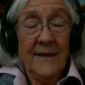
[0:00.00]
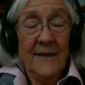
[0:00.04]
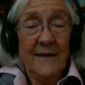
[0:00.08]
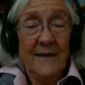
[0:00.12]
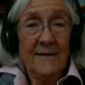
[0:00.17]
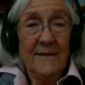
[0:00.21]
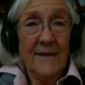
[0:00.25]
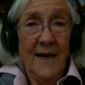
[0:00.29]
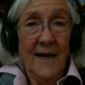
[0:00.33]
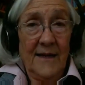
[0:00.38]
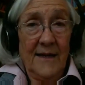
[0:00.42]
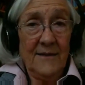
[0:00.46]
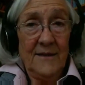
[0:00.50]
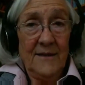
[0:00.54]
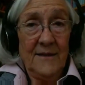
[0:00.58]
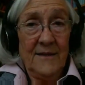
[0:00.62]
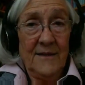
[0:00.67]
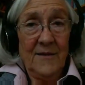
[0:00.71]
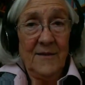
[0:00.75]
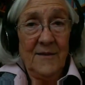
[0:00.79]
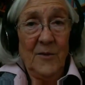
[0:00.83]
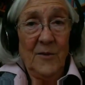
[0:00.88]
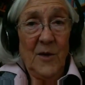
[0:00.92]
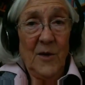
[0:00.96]
not
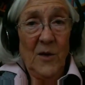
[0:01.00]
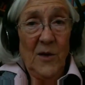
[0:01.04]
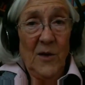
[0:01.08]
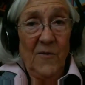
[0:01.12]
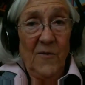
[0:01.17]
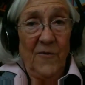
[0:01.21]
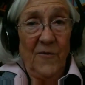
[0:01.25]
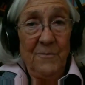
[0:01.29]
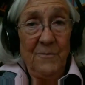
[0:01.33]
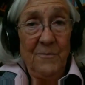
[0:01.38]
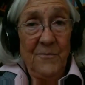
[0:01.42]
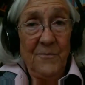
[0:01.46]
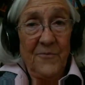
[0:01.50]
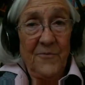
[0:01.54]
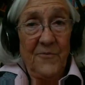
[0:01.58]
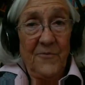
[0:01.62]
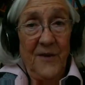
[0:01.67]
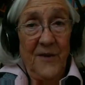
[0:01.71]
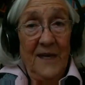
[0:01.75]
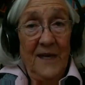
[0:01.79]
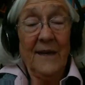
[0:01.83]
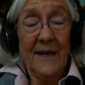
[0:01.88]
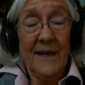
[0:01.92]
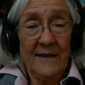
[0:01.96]

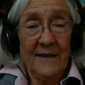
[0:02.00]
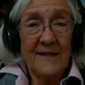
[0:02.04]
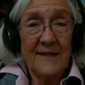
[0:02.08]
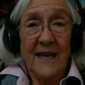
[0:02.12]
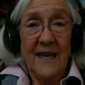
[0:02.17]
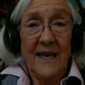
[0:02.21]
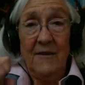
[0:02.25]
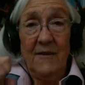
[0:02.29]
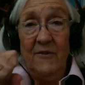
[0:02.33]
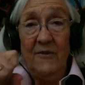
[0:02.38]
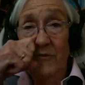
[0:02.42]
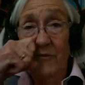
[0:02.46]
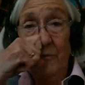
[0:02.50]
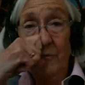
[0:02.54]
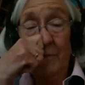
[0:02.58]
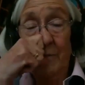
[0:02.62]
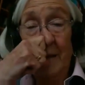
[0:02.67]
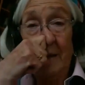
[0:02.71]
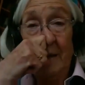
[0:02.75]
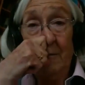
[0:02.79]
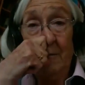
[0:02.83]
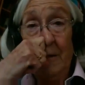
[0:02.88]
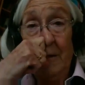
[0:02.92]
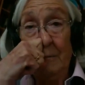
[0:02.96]
feeling safe by
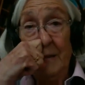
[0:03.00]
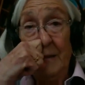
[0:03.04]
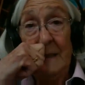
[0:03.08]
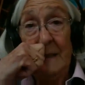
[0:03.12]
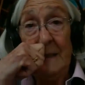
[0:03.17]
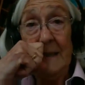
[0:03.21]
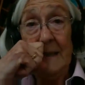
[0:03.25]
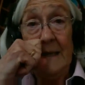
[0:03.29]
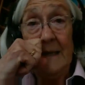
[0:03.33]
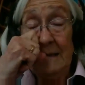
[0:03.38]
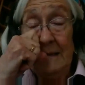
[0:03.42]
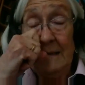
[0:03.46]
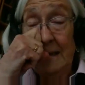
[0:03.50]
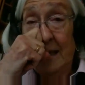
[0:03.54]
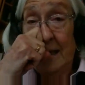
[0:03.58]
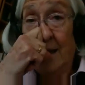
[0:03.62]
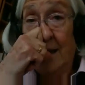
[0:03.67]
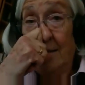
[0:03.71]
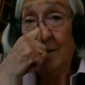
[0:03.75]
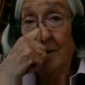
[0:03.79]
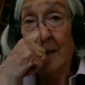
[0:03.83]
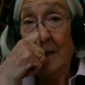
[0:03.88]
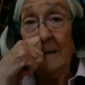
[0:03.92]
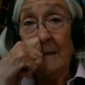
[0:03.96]

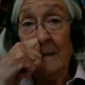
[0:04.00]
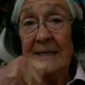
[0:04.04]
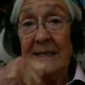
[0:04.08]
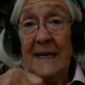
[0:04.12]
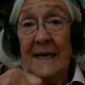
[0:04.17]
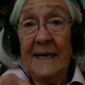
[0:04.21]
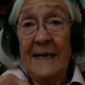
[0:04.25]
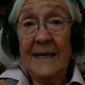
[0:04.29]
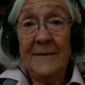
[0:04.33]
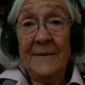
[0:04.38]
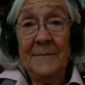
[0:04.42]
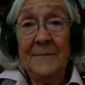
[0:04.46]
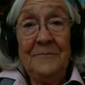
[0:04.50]
copying Dad,